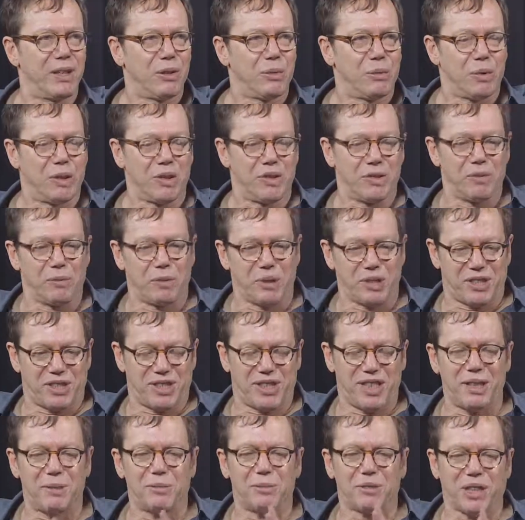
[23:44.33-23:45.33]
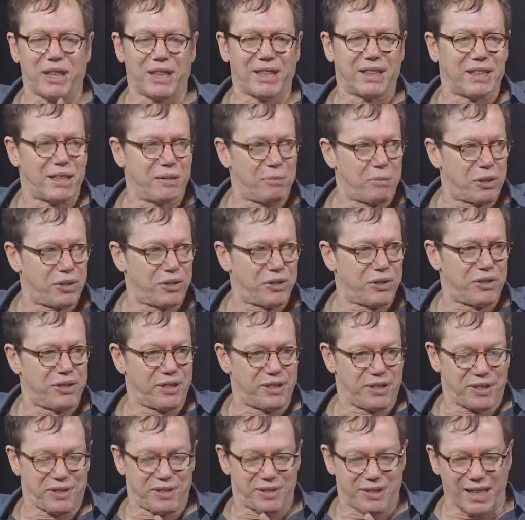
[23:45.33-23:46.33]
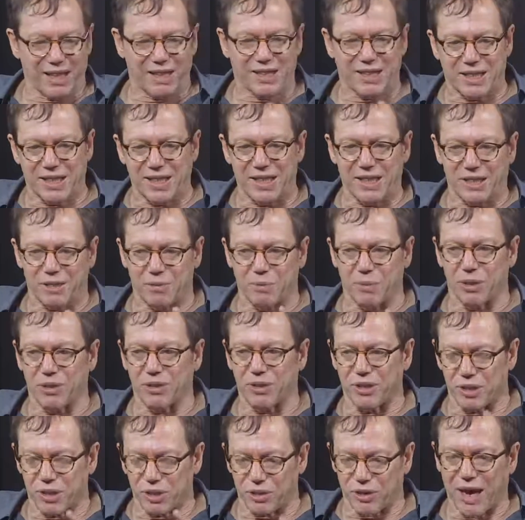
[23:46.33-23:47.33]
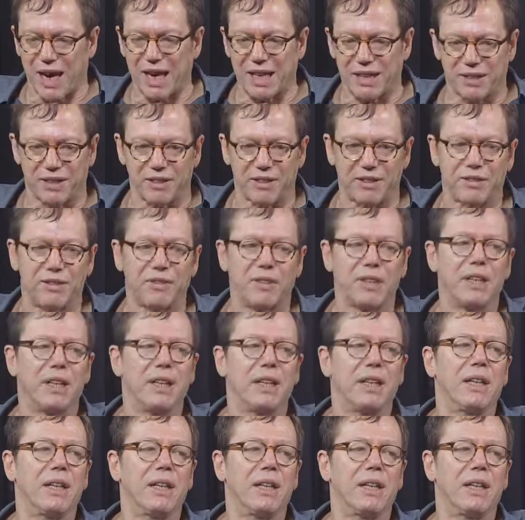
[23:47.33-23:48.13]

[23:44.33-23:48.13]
what seems like the sexiest, most attractive